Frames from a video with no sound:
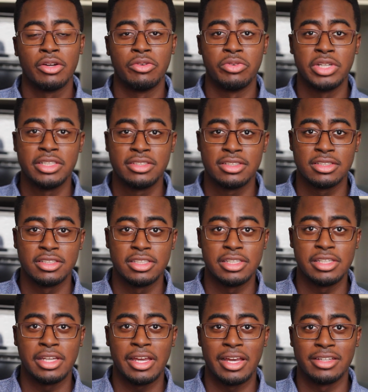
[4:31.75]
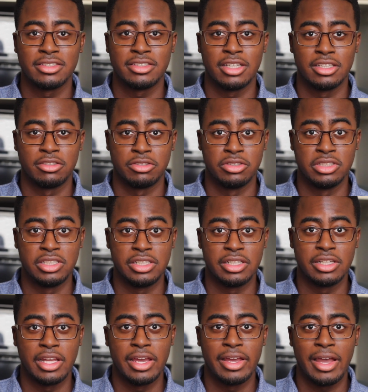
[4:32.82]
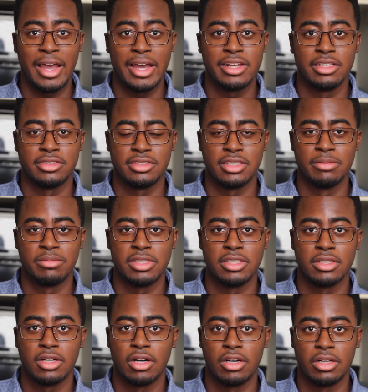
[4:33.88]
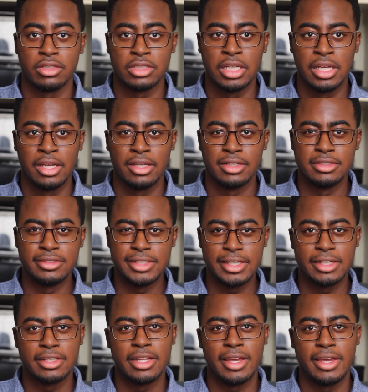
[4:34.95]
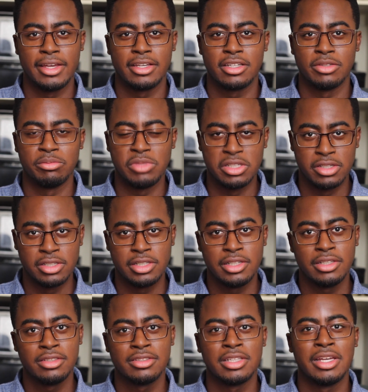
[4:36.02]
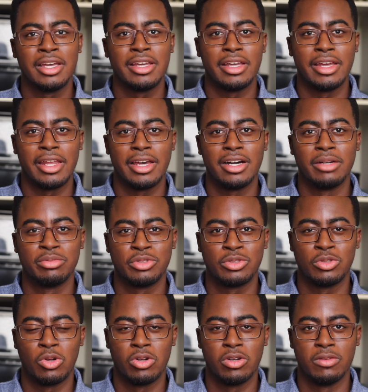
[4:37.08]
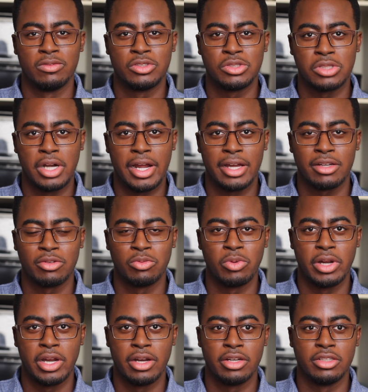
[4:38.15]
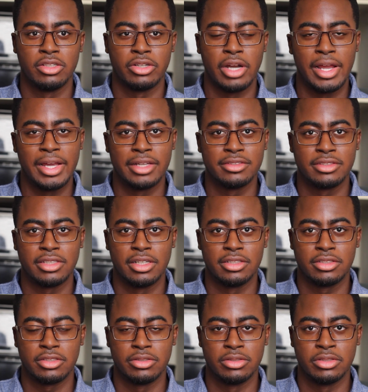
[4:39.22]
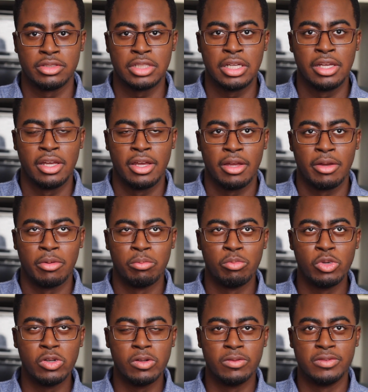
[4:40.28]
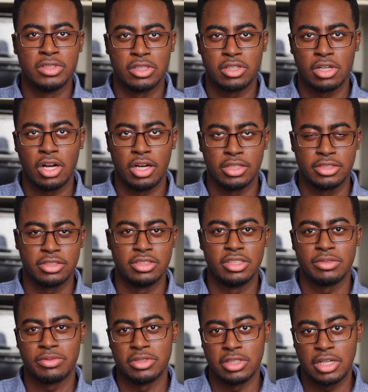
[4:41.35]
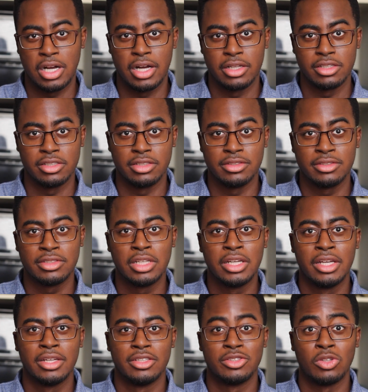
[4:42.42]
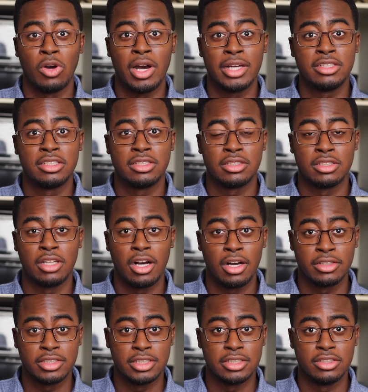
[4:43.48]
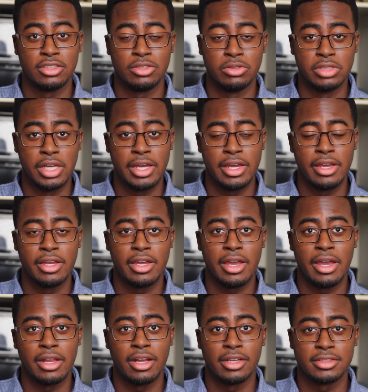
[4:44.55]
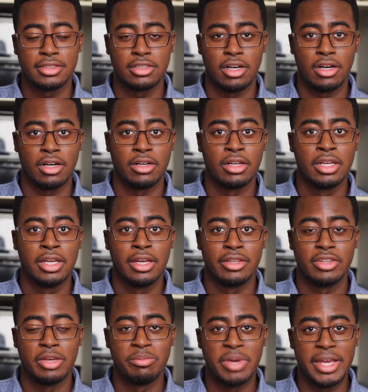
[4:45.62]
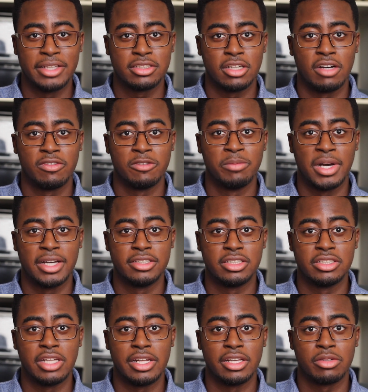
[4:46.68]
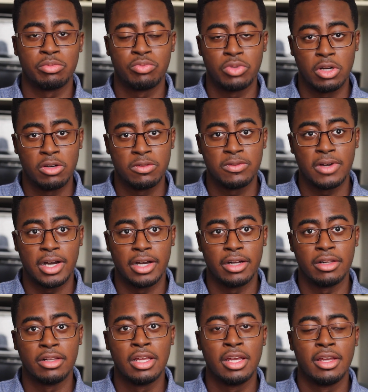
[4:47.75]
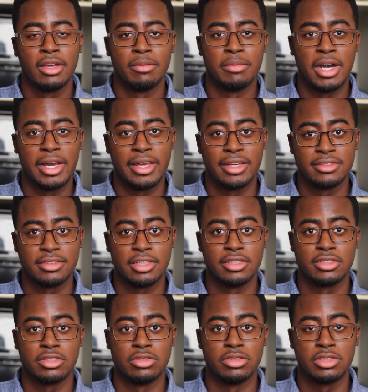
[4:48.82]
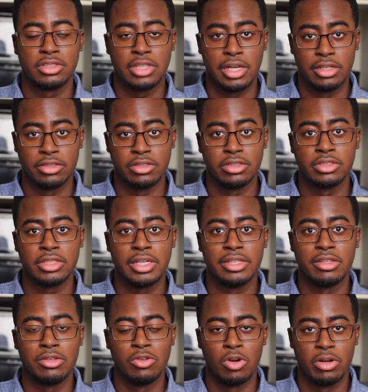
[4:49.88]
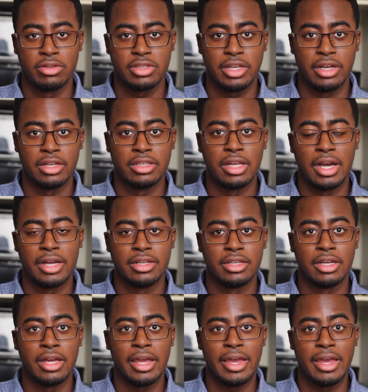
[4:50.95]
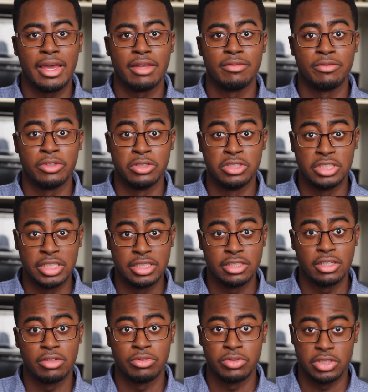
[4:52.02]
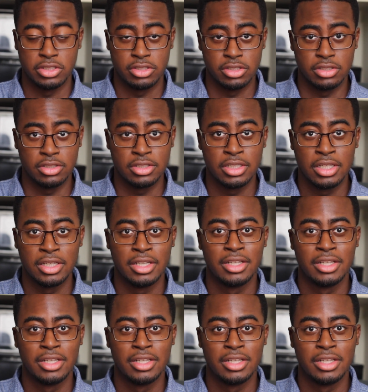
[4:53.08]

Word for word: Recently, Ancestry DNA added something called DNA communities, it helps sort of track where your ancestors moved across the different continents. So I just logged in today and I saw that based off of my genetic profile, my ancestors settled in the North Carolina and Virginia region.